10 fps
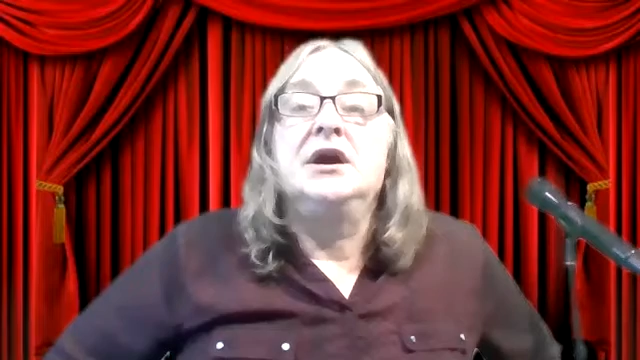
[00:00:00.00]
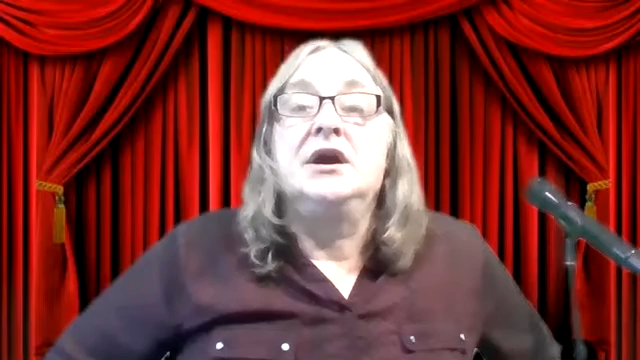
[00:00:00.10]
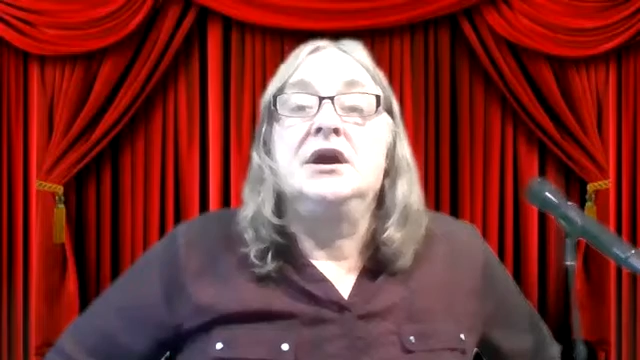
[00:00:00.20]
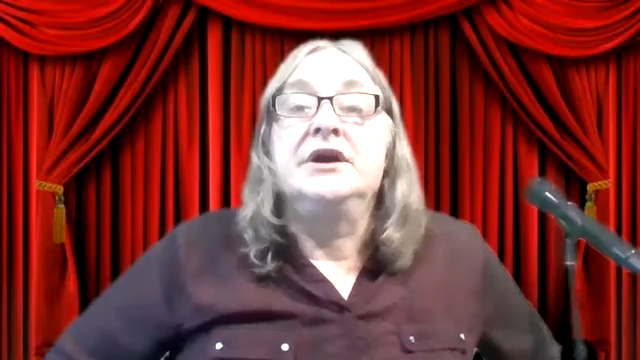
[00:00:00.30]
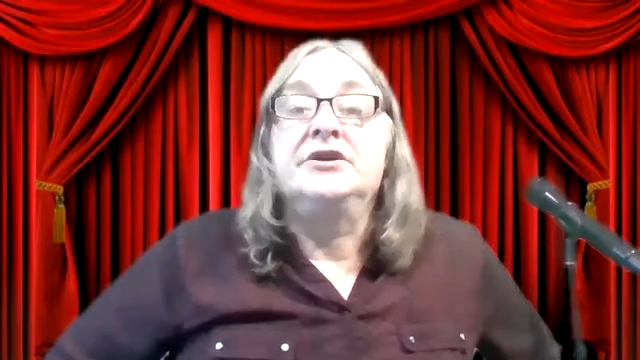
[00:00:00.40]

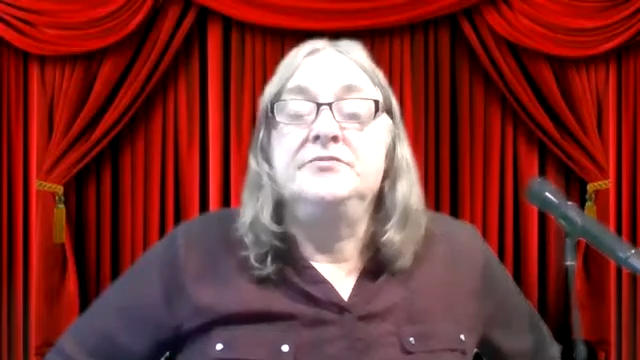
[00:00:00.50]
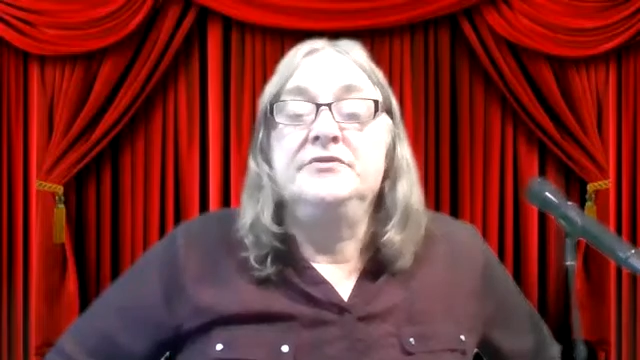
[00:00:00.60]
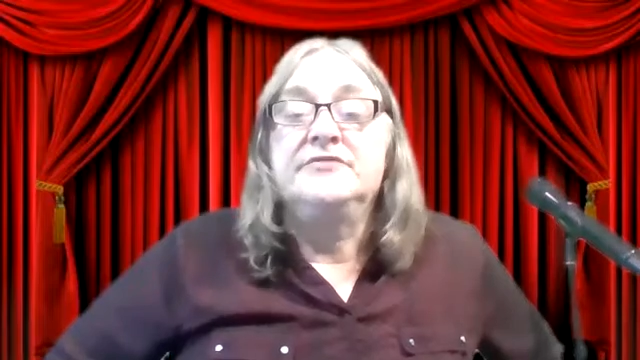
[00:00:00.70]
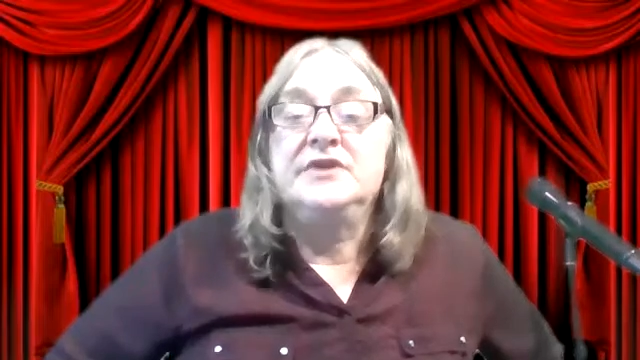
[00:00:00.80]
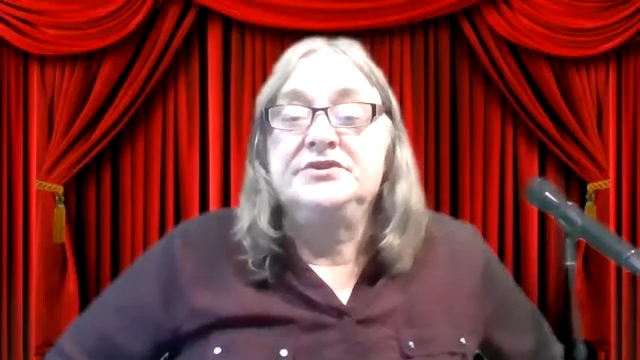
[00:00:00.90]
I could
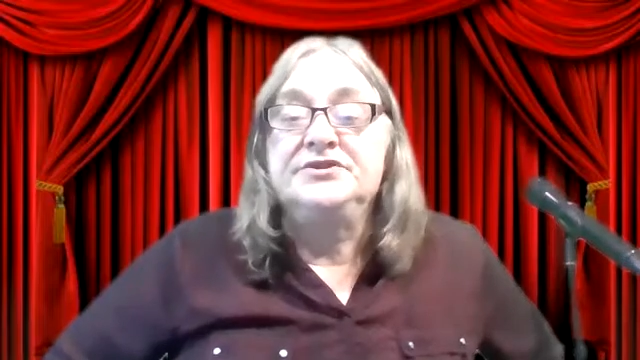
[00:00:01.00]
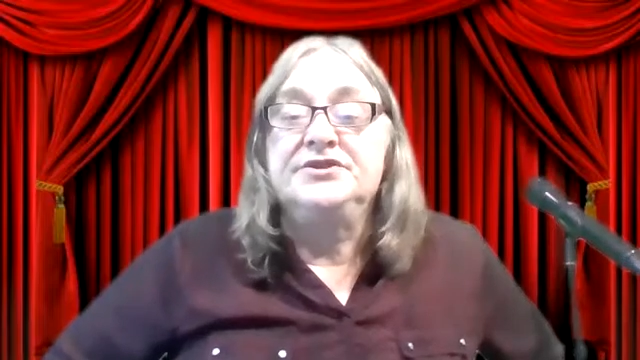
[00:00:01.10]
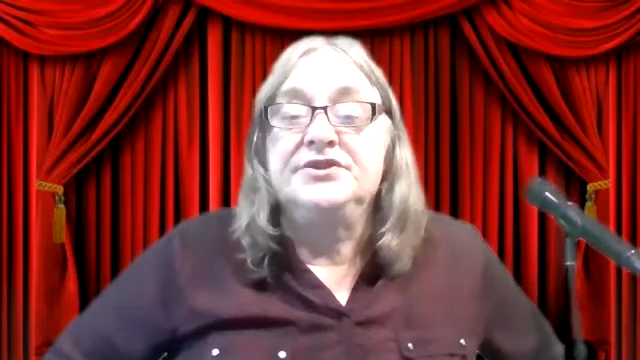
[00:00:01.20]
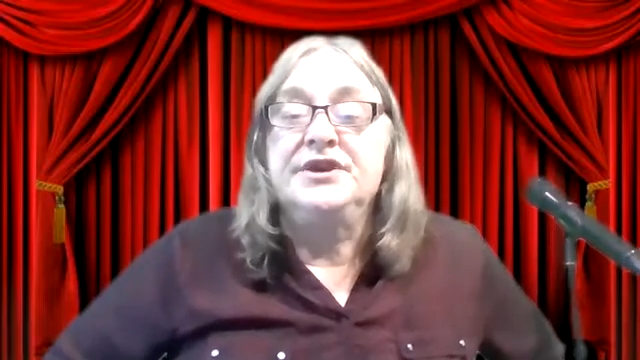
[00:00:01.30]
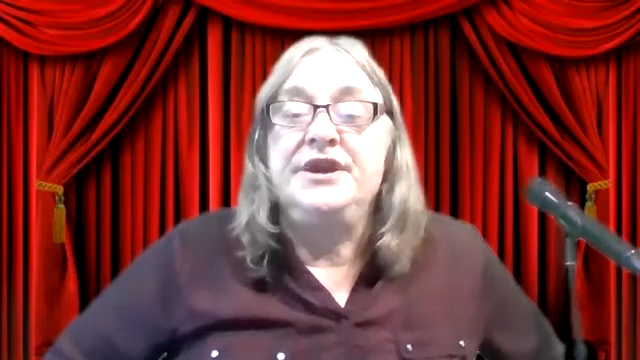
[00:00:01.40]
move closer
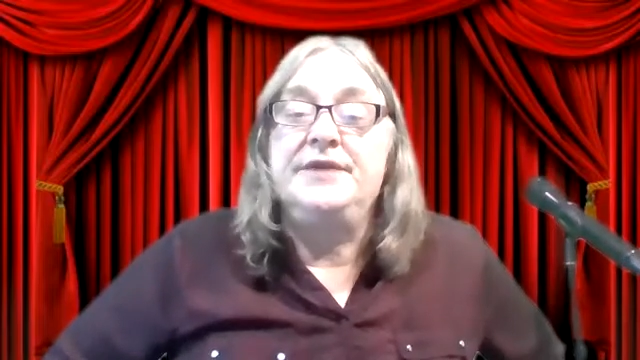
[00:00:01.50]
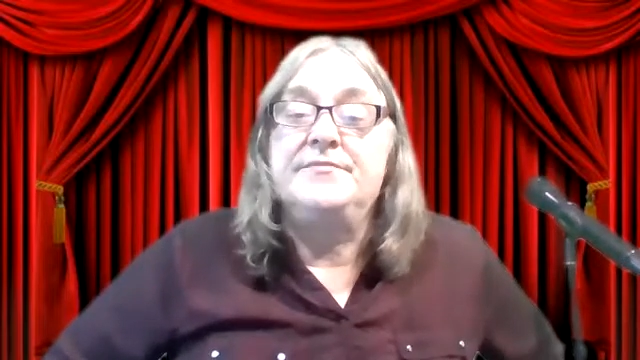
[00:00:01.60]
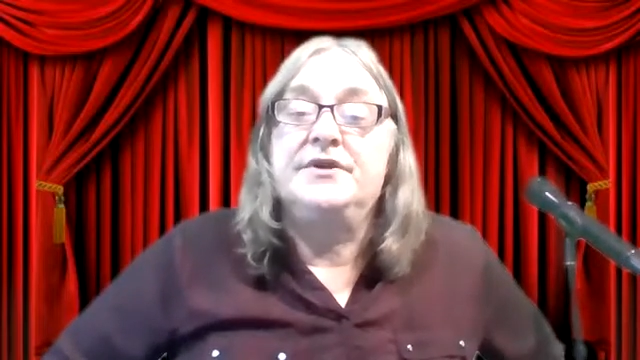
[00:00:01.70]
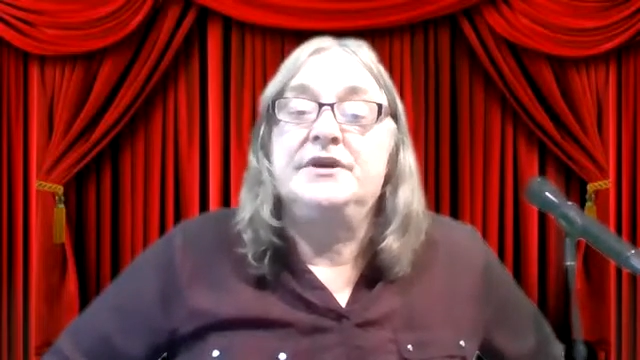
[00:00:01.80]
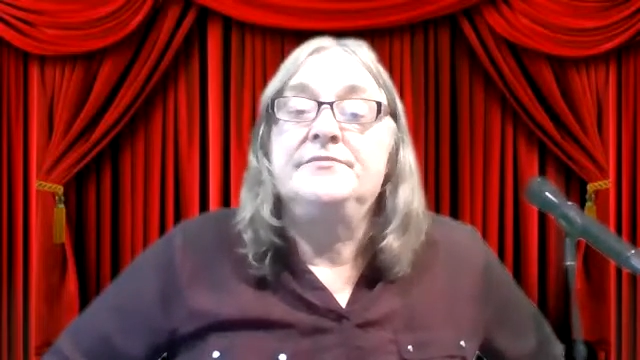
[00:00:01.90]
to the
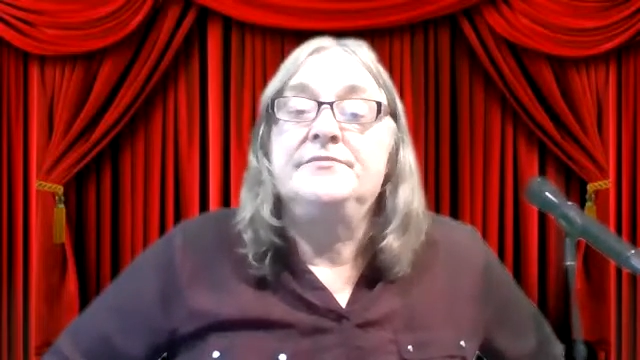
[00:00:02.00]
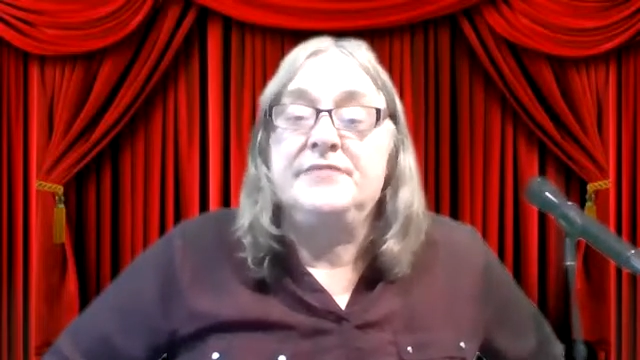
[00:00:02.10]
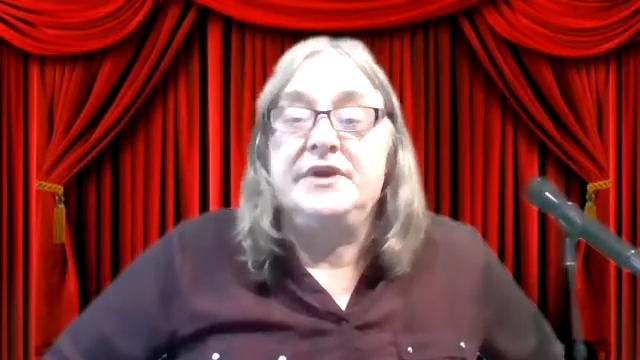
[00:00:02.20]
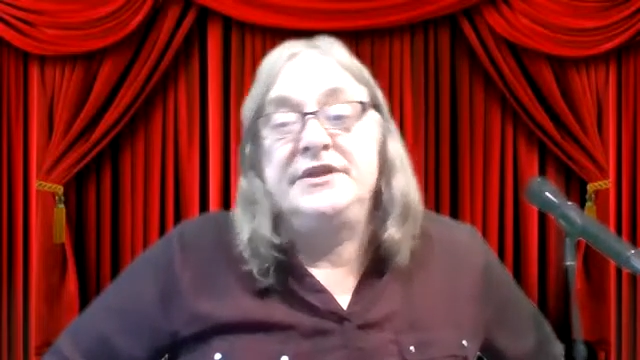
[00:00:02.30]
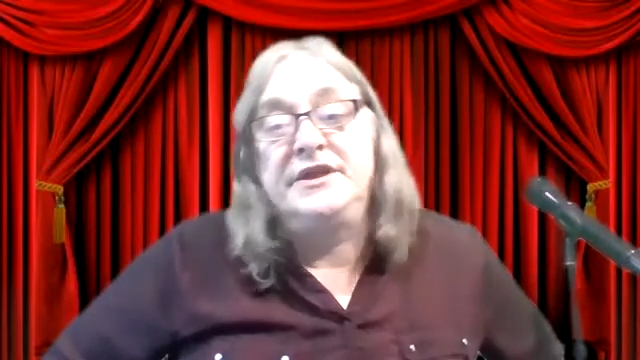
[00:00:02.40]
camera
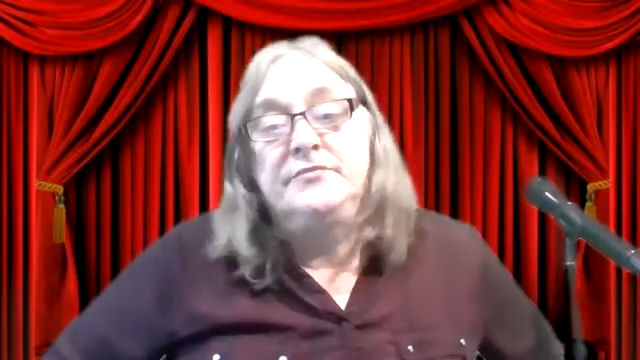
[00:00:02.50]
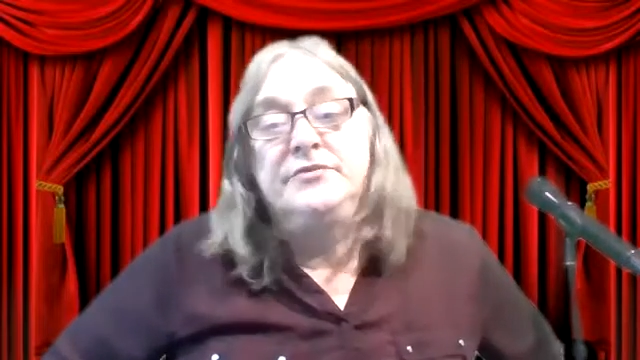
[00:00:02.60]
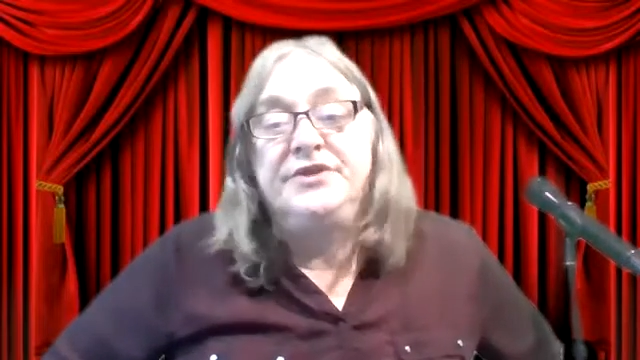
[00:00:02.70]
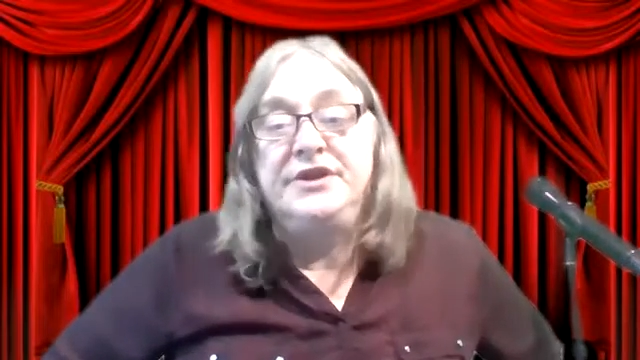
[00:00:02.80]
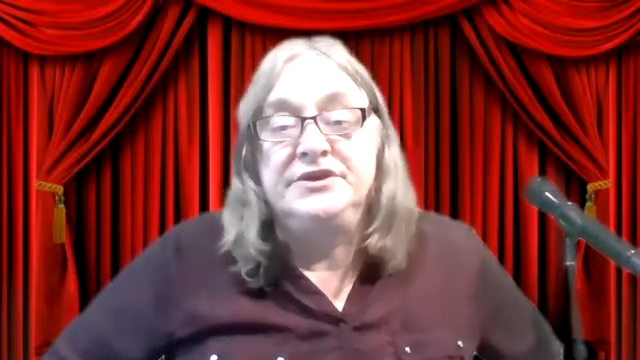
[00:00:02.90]
and that
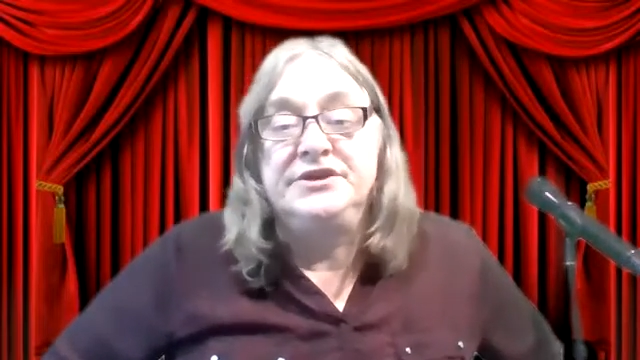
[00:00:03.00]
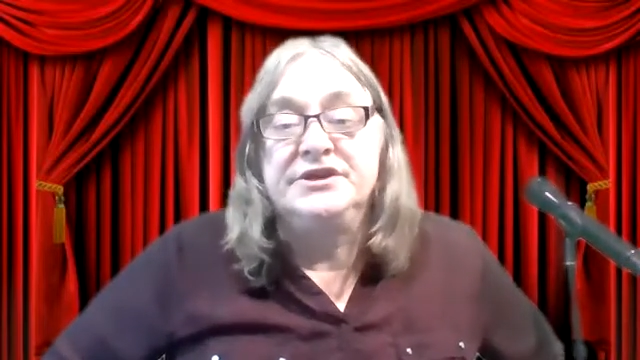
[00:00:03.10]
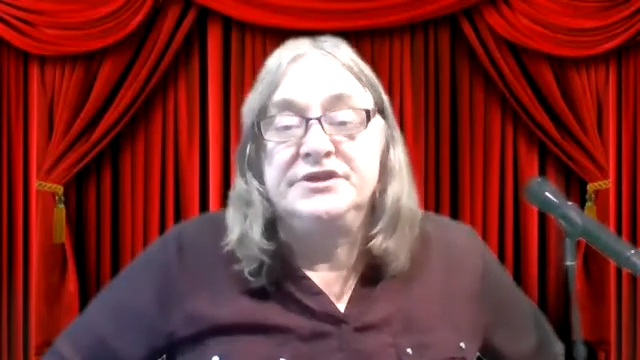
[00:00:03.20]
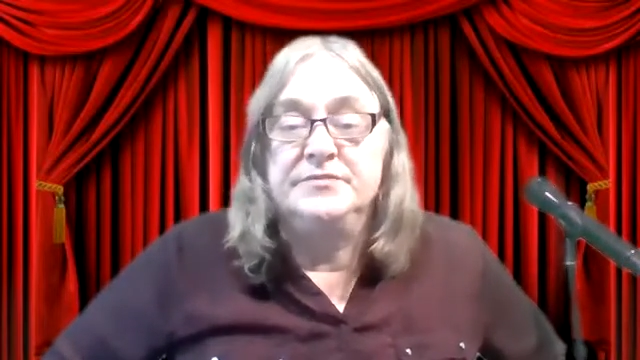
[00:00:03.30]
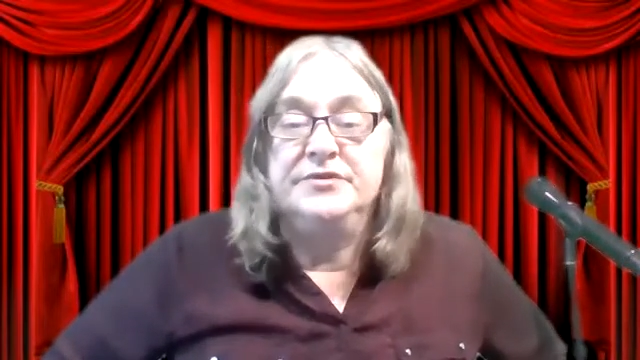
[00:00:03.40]
would then
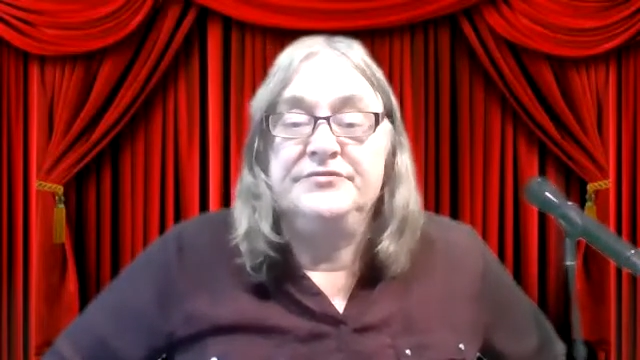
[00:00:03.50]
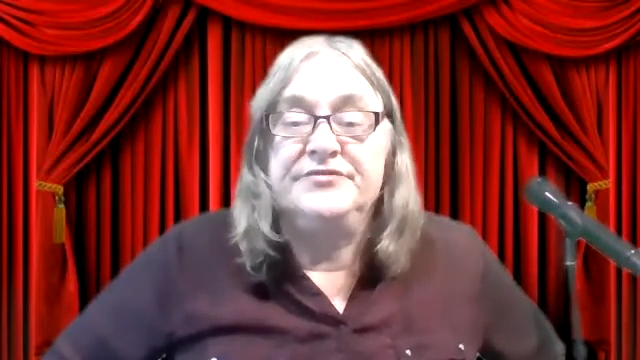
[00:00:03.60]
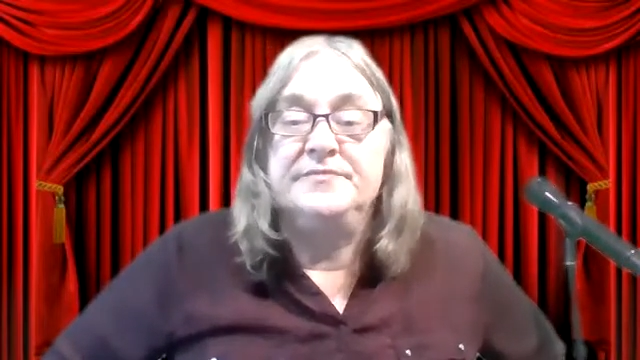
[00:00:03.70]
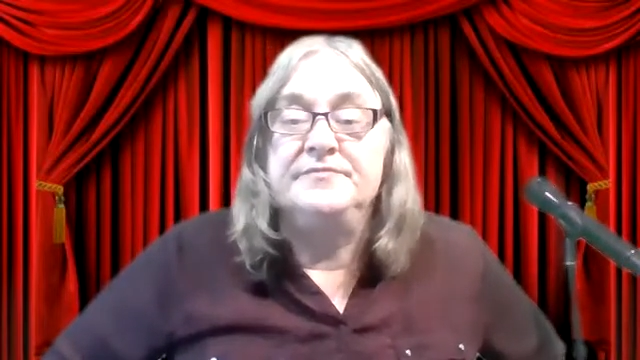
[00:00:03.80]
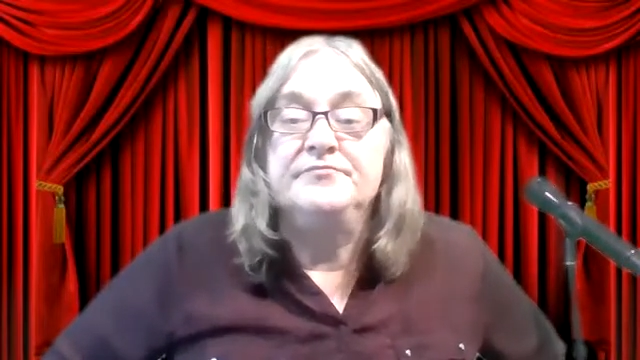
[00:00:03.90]
tend to move
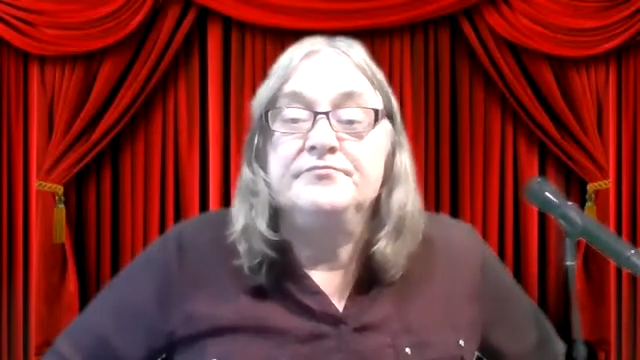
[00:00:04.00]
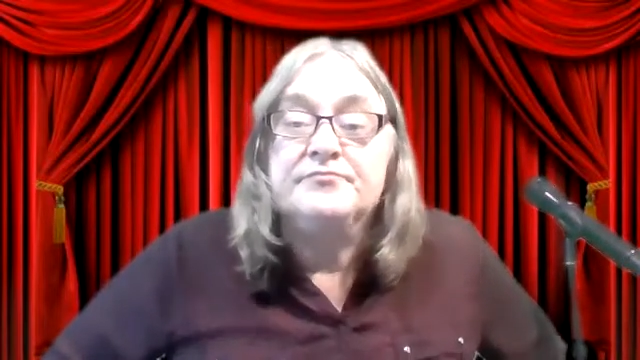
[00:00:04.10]
them.